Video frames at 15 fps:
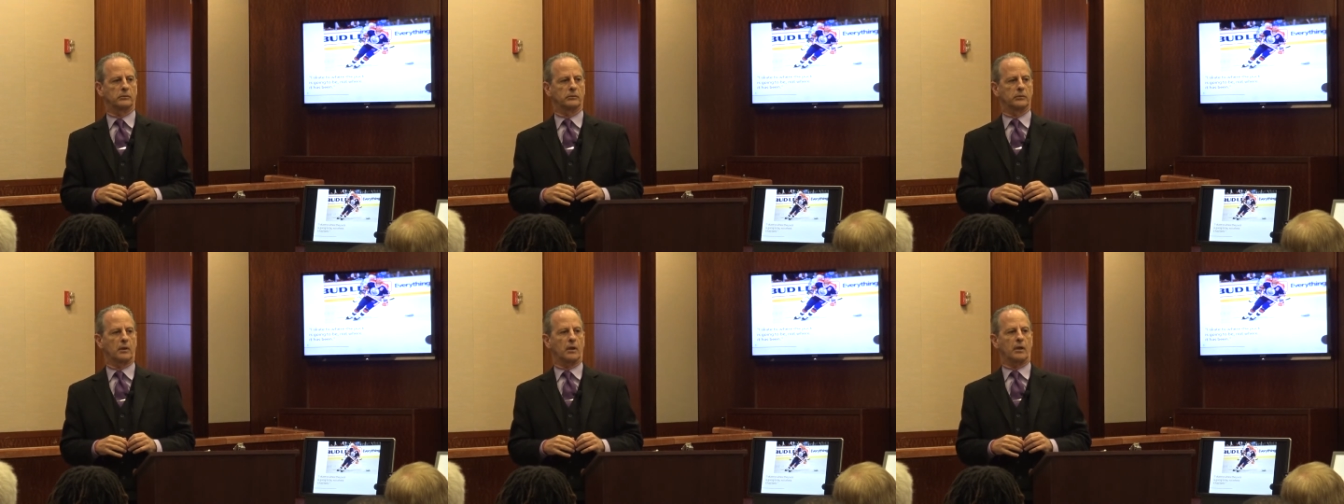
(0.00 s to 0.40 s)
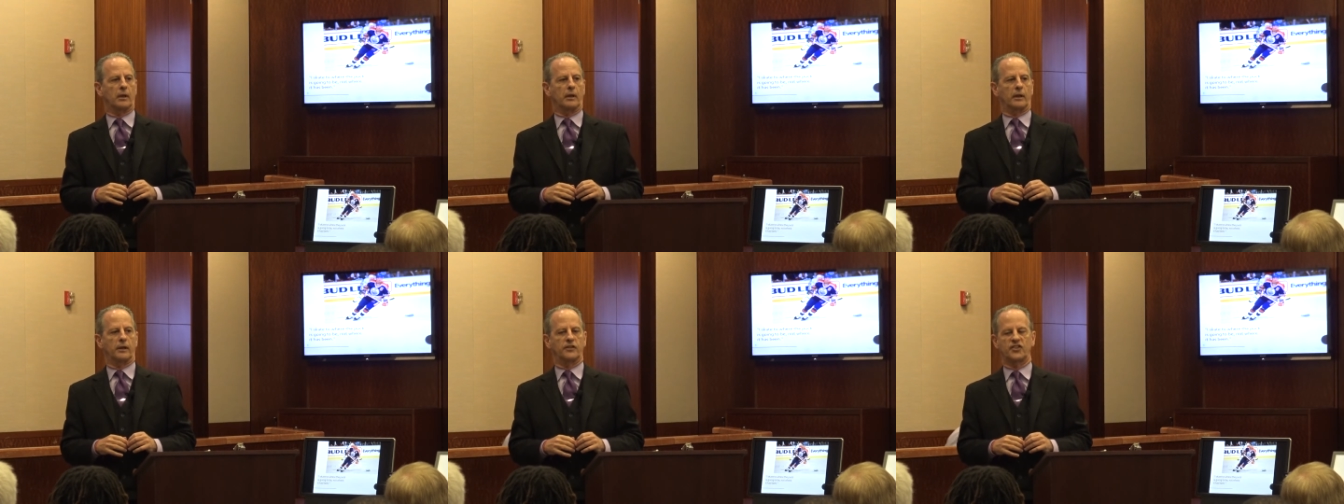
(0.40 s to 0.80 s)
It
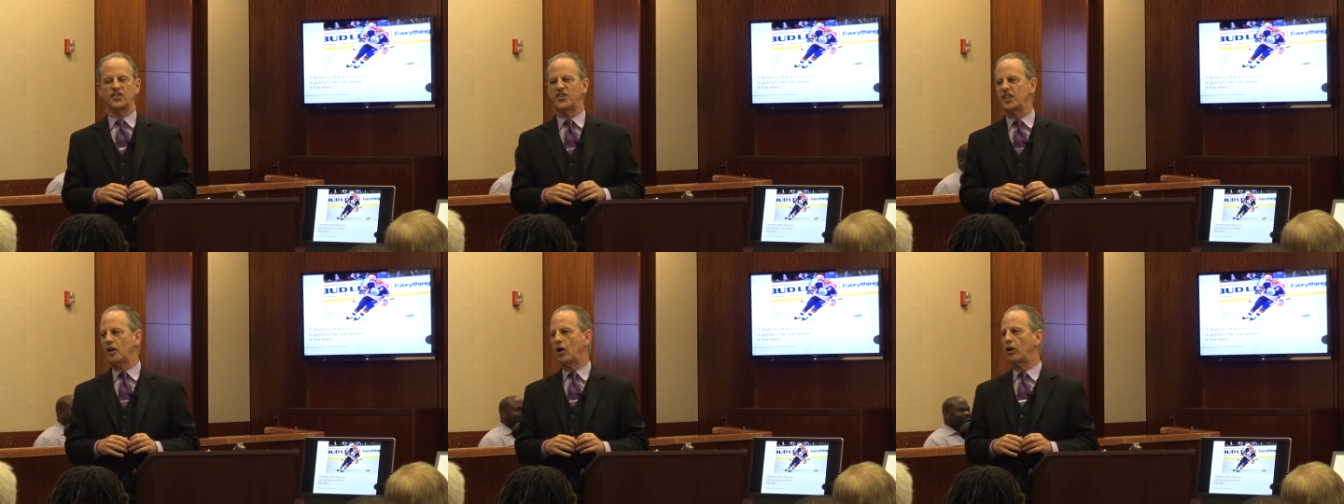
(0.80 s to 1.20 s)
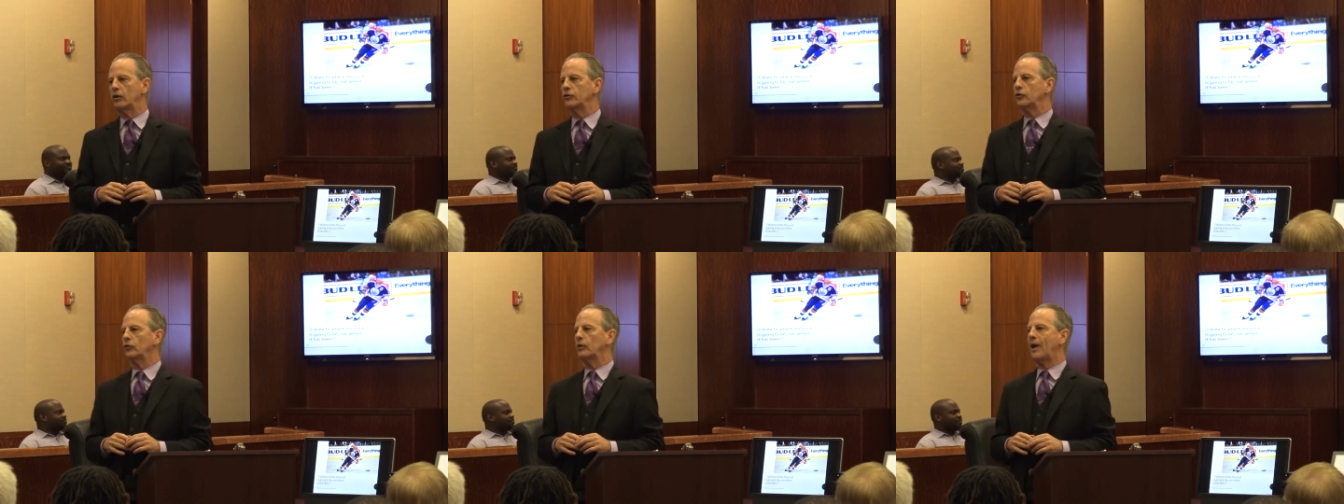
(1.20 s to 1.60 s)
says, the
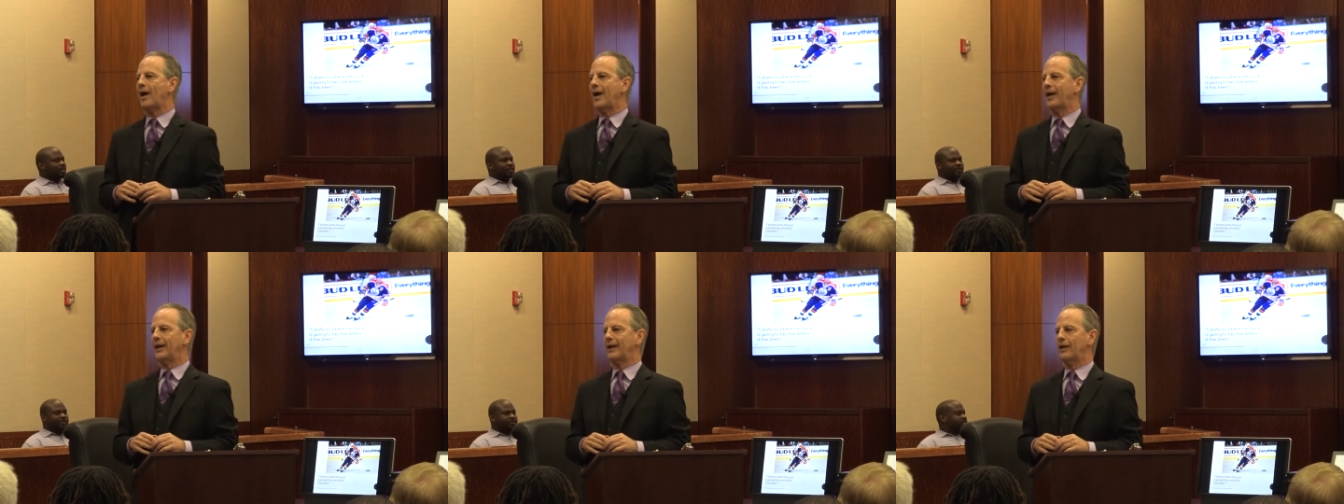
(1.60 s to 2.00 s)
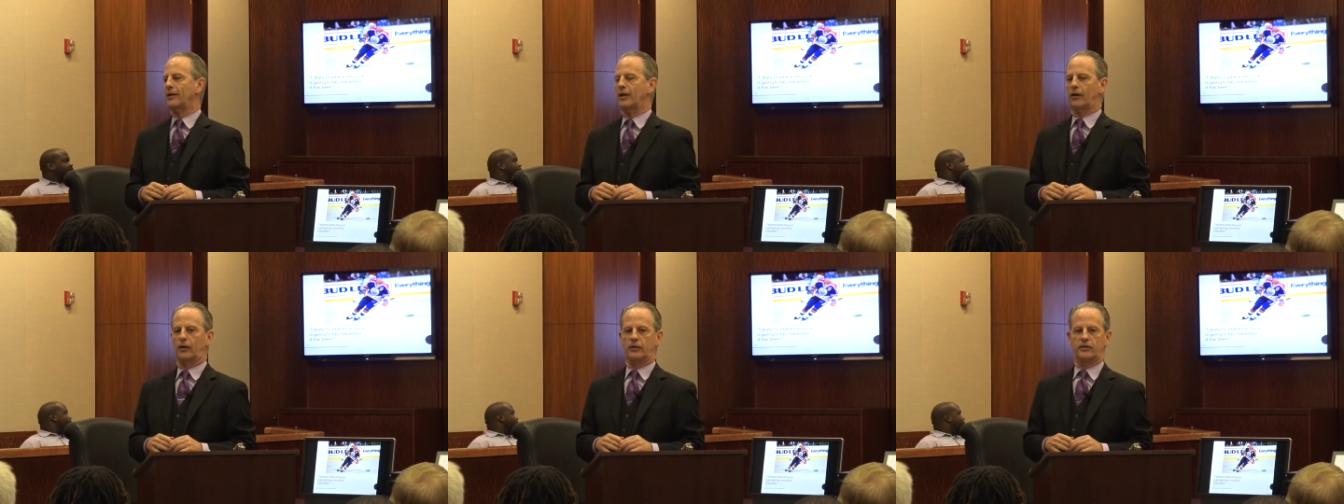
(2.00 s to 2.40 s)
underlying
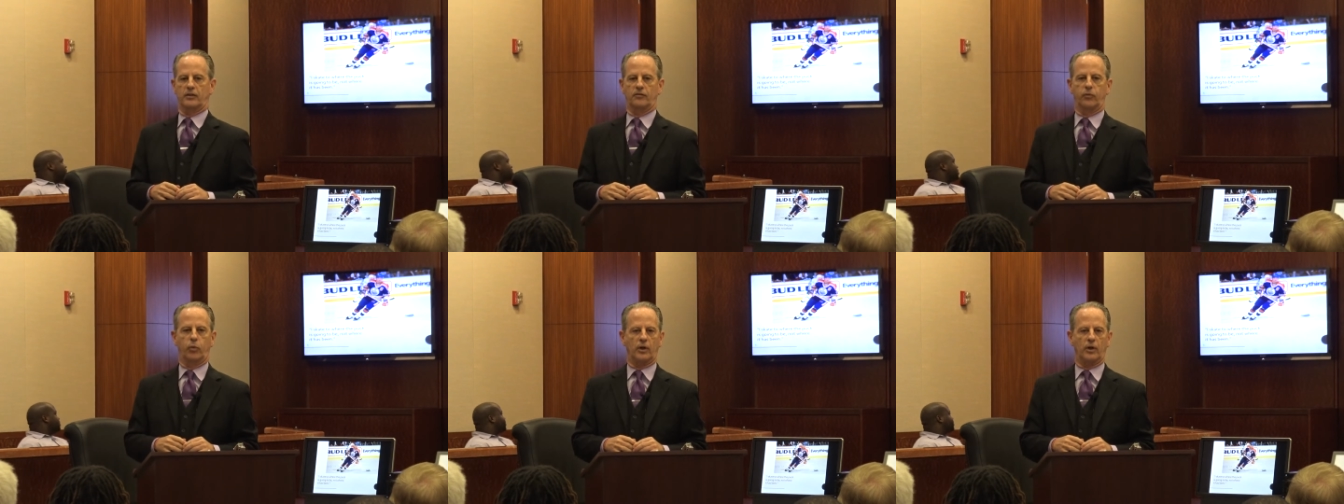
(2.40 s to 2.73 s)
narrative,